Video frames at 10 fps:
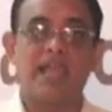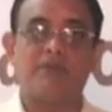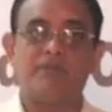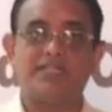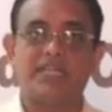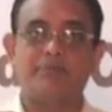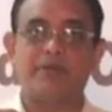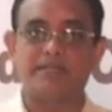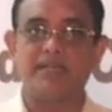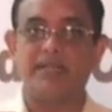and with that
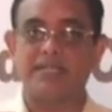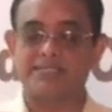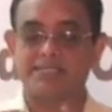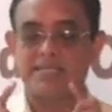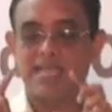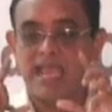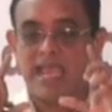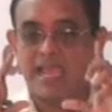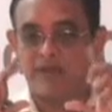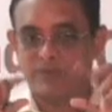brittleness
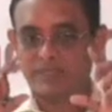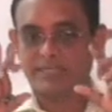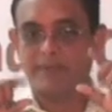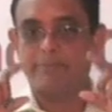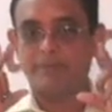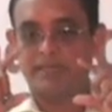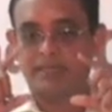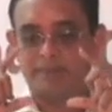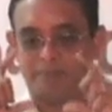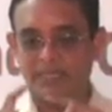and with complete
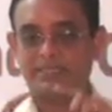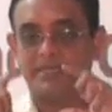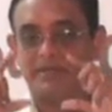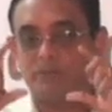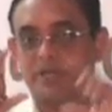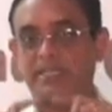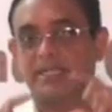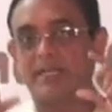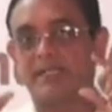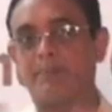repeated
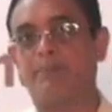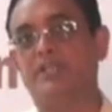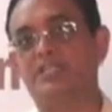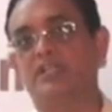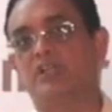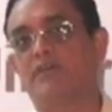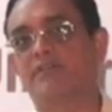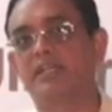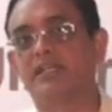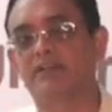vertical compression of
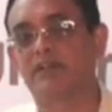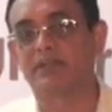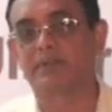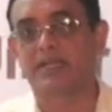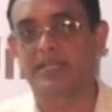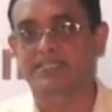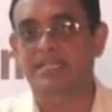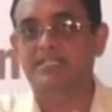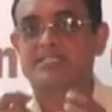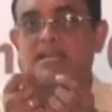the intervertebral disc,
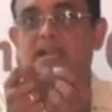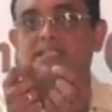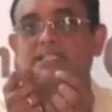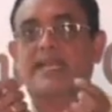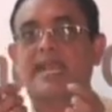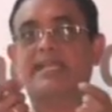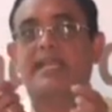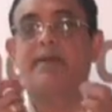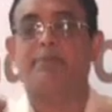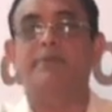it starts
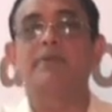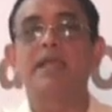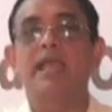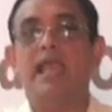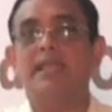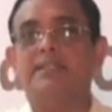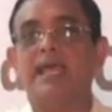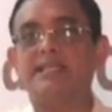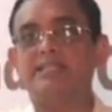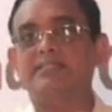cracking up. And
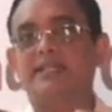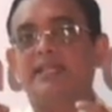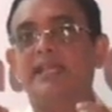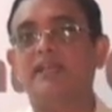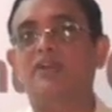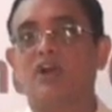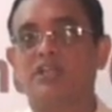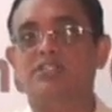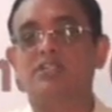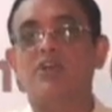that is the real
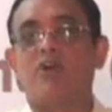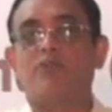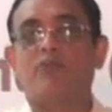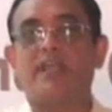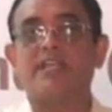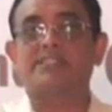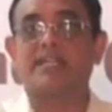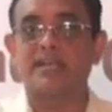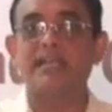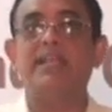cause of why
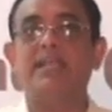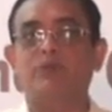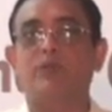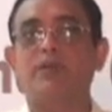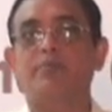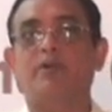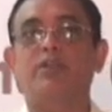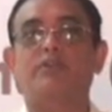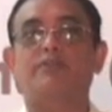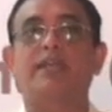suddenly at one
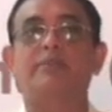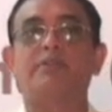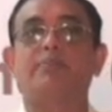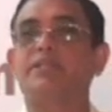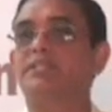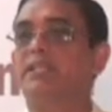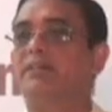point of time the patient